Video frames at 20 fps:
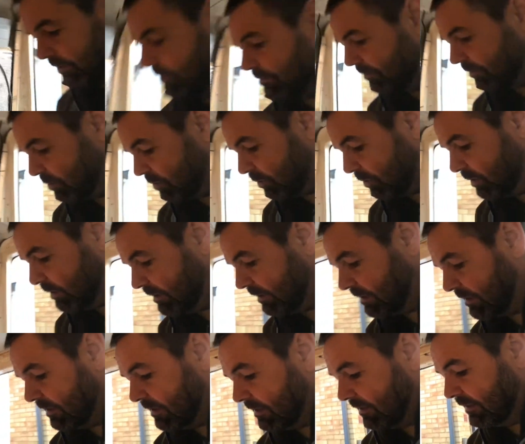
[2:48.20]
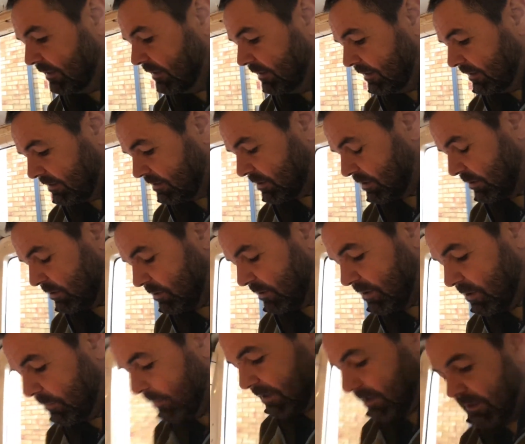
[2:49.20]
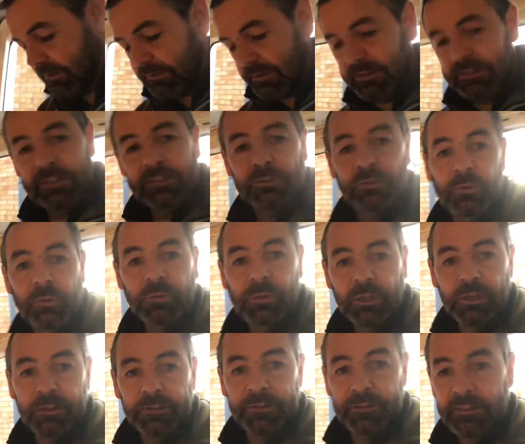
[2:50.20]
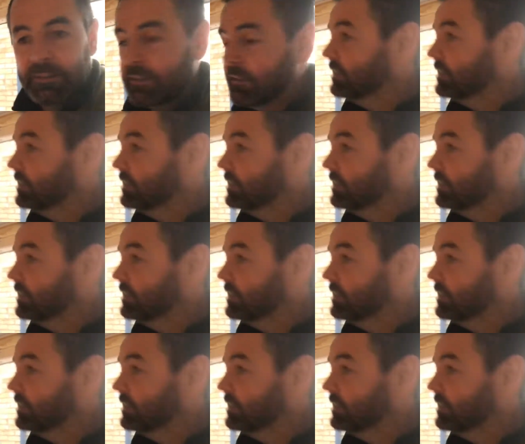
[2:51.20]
on the floor. So I thought, oh hello, it's all gone